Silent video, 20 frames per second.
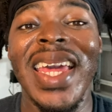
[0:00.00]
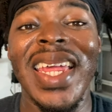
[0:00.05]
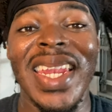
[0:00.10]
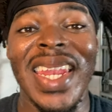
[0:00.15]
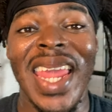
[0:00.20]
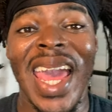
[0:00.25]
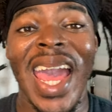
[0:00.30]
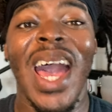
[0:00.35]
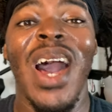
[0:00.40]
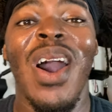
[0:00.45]

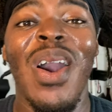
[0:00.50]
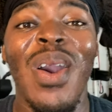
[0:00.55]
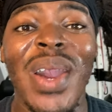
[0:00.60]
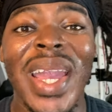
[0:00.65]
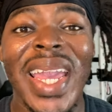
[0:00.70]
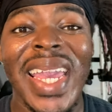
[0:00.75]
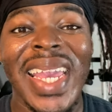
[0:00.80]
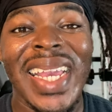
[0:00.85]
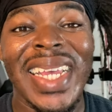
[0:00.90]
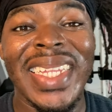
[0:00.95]

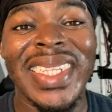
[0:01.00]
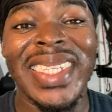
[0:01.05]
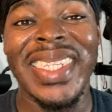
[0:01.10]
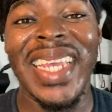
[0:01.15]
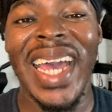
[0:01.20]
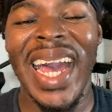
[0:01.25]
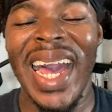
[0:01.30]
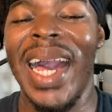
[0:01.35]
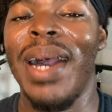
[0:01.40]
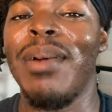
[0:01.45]
Now it's
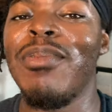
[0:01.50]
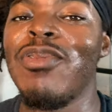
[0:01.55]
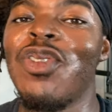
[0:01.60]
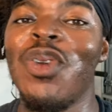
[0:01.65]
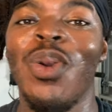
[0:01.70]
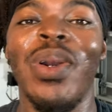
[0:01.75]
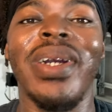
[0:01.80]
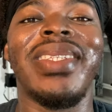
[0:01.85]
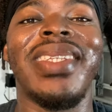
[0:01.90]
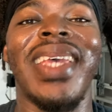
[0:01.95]
time
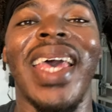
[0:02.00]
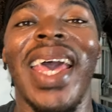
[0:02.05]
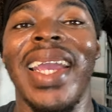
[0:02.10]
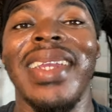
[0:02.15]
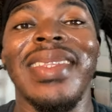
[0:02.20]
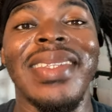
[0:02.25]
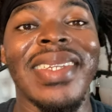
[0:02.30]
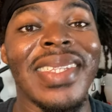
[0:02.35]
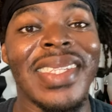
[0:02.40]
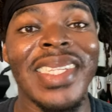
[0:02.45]
to
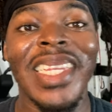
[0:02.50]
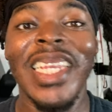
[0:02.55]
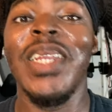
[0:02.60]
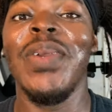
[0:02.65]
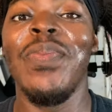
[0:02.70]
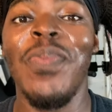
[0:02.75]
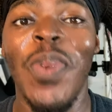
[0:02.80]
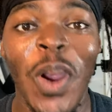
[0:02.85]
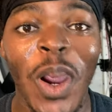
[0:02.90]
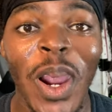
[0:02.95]
attack this
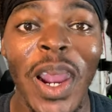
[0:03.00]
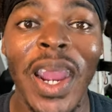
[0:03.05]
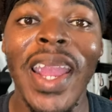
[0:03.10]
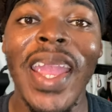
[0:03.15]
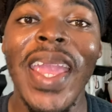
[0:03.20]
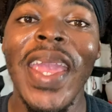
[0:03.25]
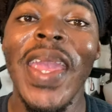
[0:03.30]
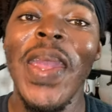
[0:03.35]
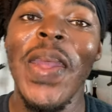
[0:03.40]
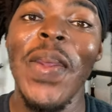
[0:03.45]
T-bar.
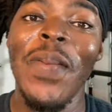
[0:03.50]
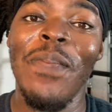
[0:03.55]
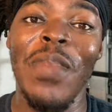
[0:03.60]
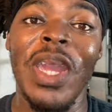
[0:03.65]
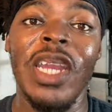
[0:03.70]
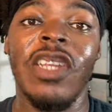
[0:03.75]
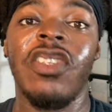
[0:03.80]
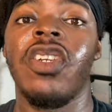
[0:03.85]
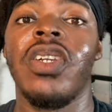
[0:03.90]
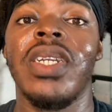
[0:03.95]

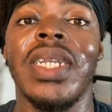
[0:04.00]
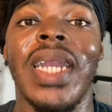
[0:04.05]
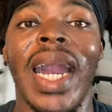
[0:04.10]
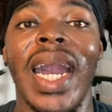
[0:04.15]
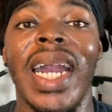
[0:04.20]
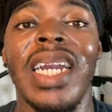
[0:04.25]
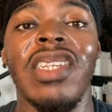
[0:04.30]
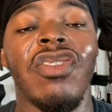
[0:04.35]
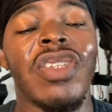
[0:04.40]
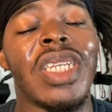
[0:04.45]
Make sure
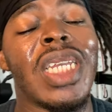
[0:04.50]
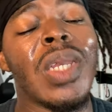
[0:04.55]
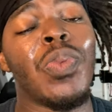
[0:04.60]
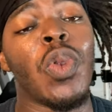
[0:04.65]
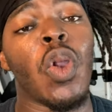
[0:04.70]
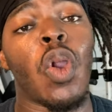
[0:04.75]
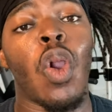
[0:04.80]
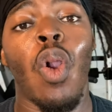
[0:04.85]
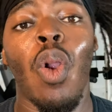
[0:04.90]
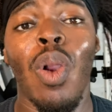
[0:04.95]
guys, you keep
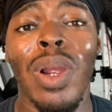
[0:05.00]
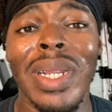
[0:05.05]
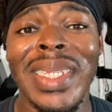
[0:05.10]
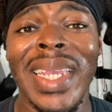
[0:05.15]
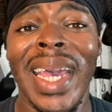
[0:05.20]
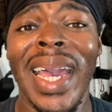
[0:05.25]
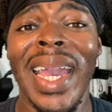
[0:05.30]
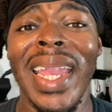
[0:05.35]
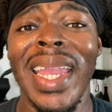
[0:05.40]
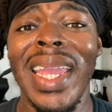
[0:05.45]
your core
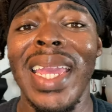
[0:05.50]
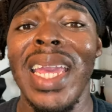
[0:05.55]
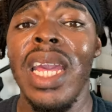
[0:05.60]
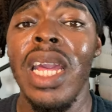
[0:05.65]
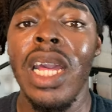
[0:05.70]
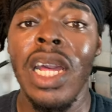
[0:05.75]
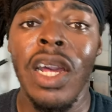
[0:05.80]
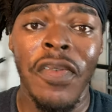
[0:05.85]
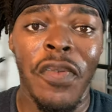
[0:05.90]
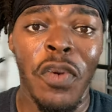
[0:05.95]
tight
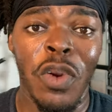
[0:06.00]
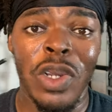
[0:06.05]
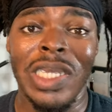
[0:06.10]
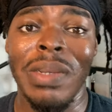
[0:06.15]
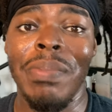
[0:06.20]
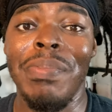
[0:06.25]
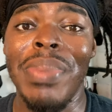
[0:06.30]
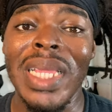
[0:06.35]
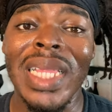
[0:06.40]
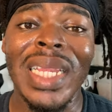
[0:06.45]
for
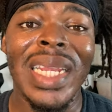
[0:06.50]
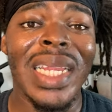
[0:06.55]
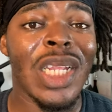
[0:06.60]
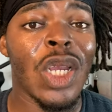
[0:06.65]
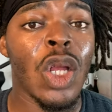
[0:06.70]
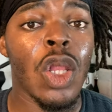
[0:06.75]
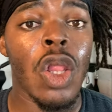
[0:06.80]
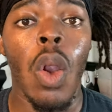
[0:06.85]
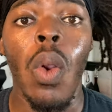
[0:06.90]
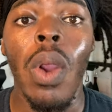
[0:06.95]
stability in
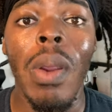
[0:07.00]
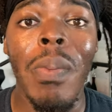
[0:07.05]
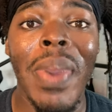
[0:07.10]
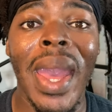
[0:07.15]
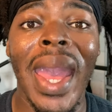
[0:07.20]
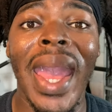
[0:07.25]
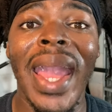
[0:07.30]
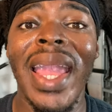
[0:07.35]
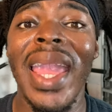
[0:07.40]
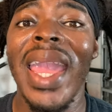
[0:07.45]
your lower
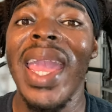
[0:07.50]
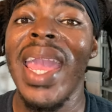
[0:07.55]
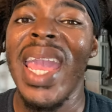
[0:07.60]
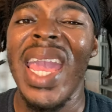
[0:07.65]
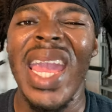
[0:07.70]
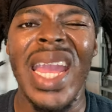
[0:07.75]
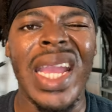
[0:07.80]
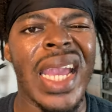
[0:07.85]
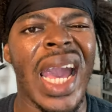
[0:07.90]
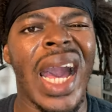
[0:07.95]
back.
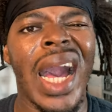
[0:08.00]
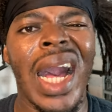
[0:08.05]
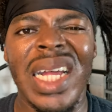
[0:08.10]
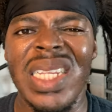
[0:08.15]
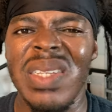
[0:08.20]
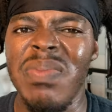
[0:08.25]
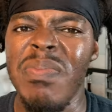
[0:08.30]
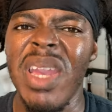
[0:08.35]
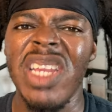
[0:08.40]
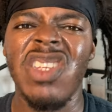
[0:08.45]
And
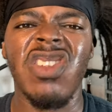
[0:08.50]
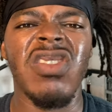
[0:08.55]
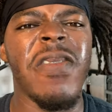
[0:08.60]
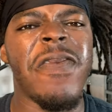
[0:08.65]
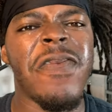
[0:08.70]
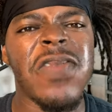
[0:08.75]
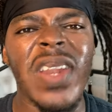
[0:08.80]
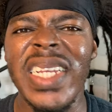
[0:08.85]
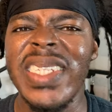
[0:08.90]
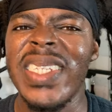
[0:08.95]
guys, make sure you
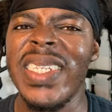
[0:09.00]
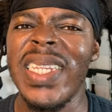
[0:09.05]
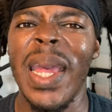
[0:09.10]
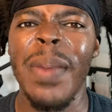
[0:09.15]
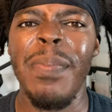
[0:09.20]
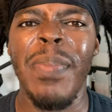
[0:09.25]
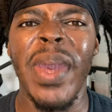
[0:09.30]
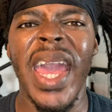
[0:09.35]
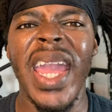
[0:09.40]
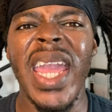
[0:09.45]
flexing
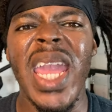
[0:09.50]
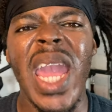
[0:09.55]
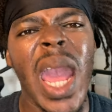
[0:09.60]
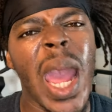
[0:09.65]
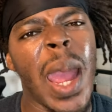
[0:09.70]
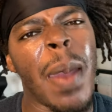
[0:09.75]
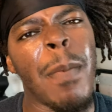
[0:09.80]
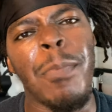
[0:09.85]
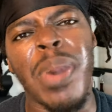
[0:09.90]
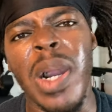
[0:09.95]
that back
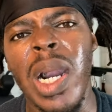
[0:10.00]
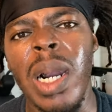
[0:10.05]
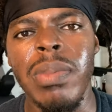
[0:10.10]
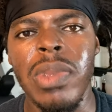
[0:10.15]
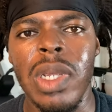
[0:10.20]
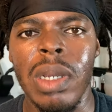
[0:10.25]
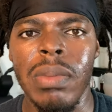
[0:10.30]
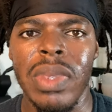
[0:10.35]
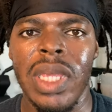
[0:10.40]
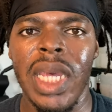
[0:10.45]
and pump
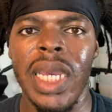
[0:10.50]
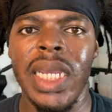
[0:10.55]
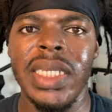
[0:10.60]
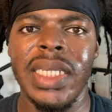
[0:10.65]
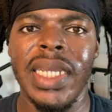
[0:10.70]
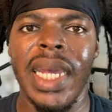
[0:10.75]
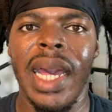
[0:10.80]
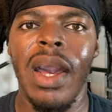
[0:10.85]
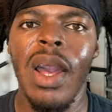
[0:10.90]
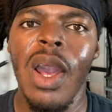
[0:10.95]
them things
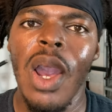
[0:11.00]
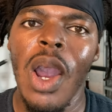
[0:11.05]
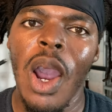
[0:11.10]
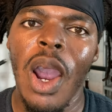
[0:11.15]
out.